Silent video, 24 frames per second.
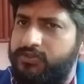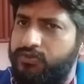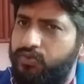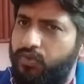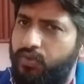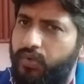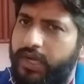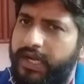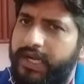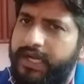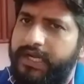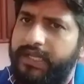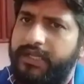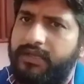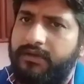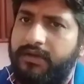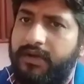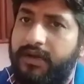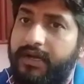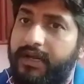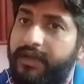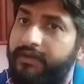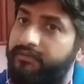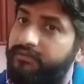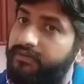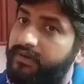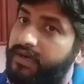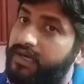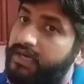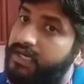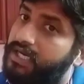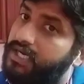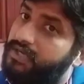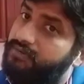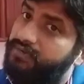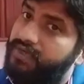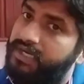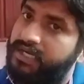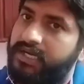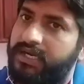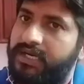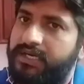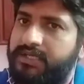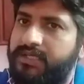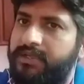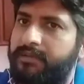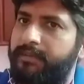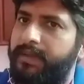rotating, definitely it will
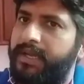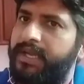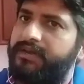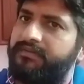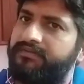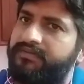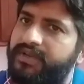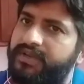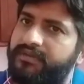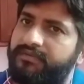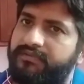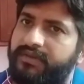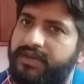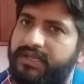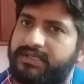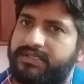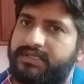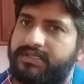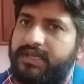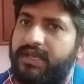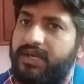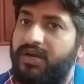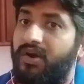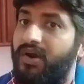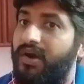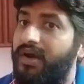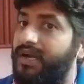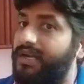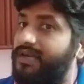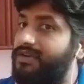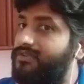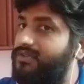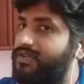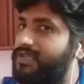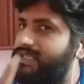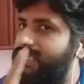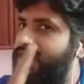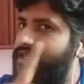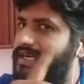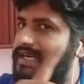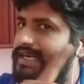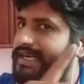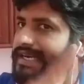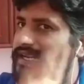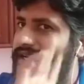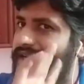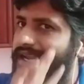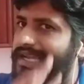cut the main field flux. Now, according to the
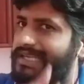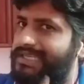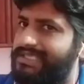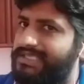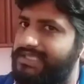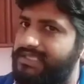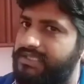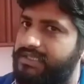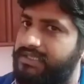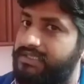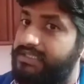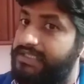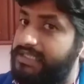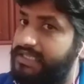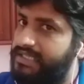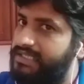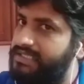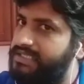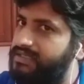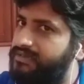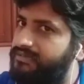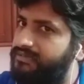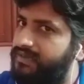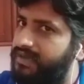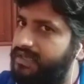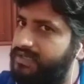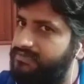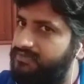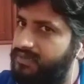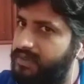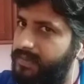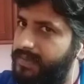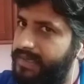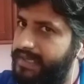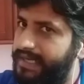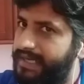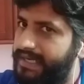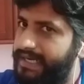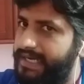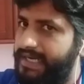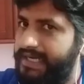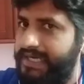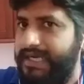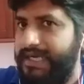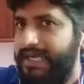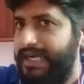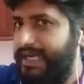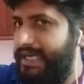generator action, change in flux will be
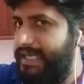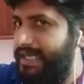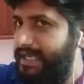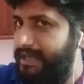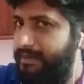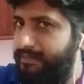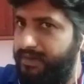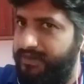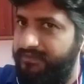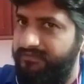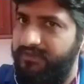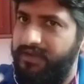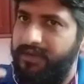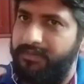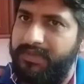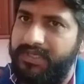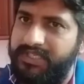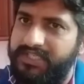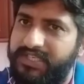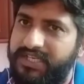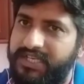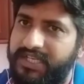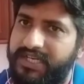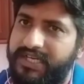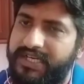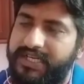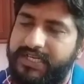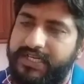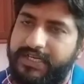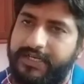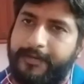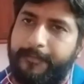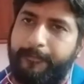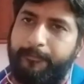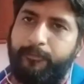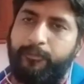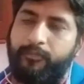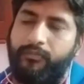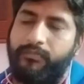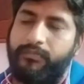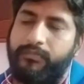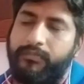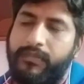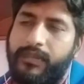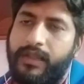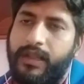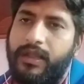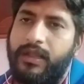created and EMF will be generated.
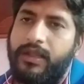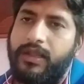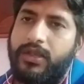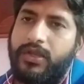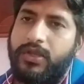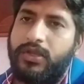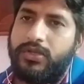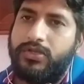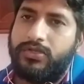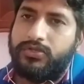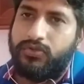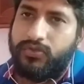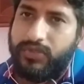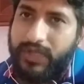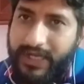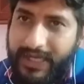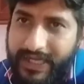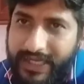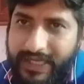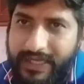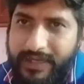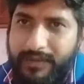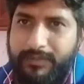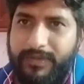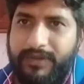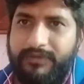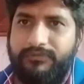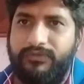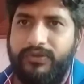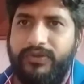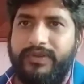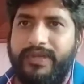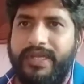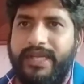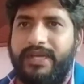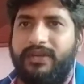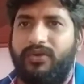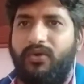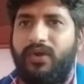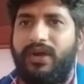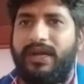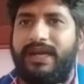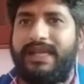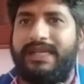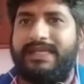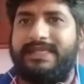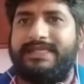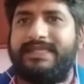So that EMF we can call
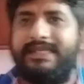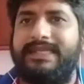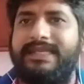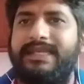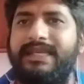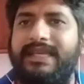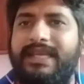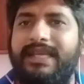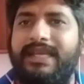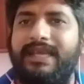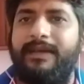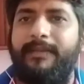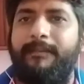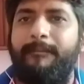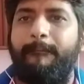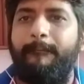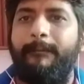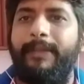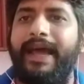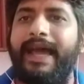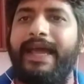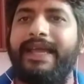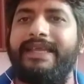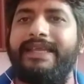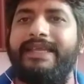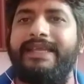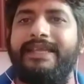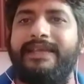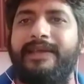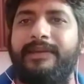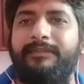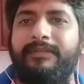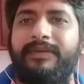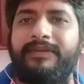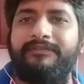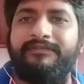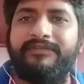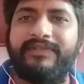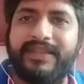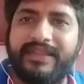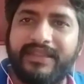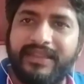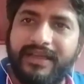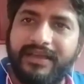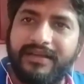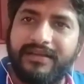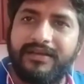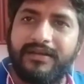it as a back EMF
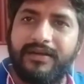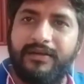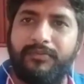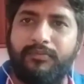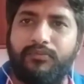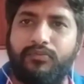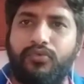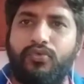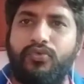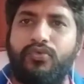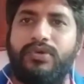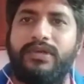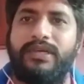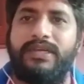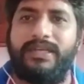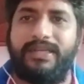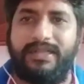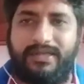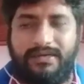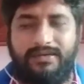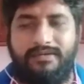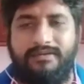in the motor.